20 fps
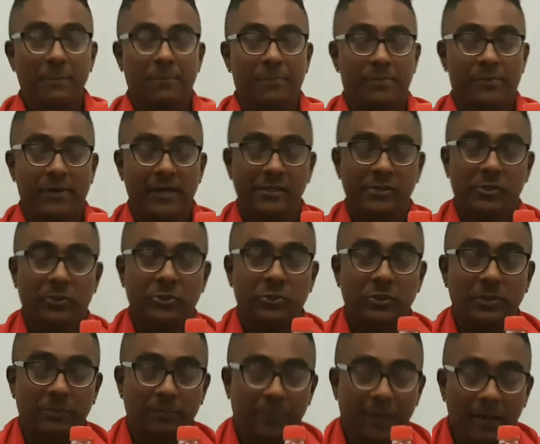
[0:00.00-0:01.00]
press onto
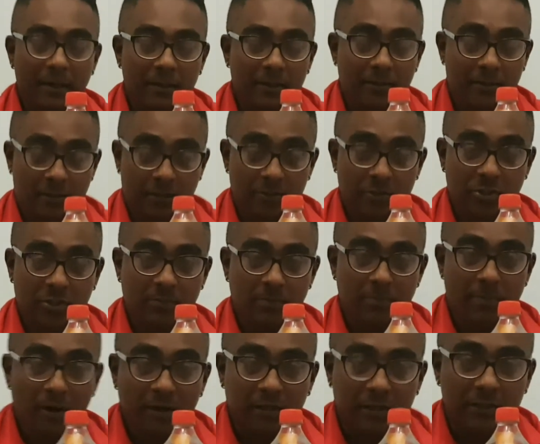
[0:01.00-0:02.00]
the
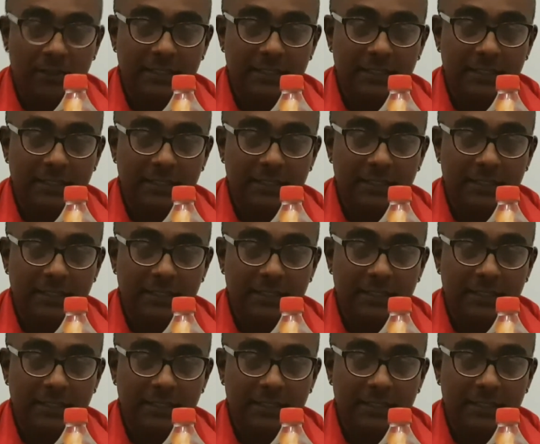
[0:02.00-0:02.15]
bottle